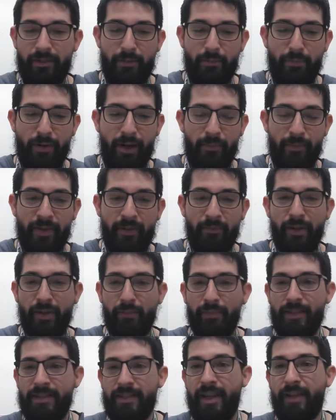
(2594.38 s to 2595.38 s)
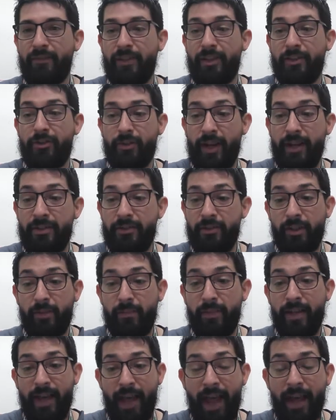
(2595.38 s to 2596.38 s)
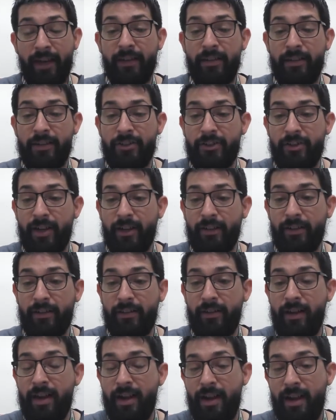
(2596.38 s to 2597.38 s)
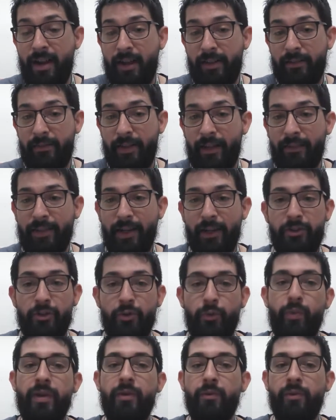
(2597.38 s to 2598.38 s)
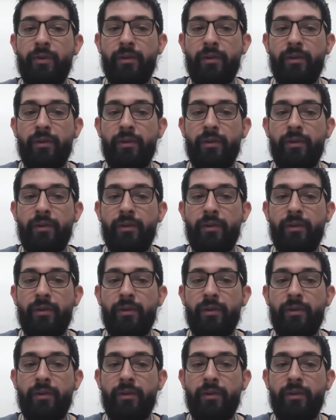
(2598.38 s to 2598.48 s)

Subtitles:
Department of Public Safety, trains you to be a handgun instructor, they tell you, we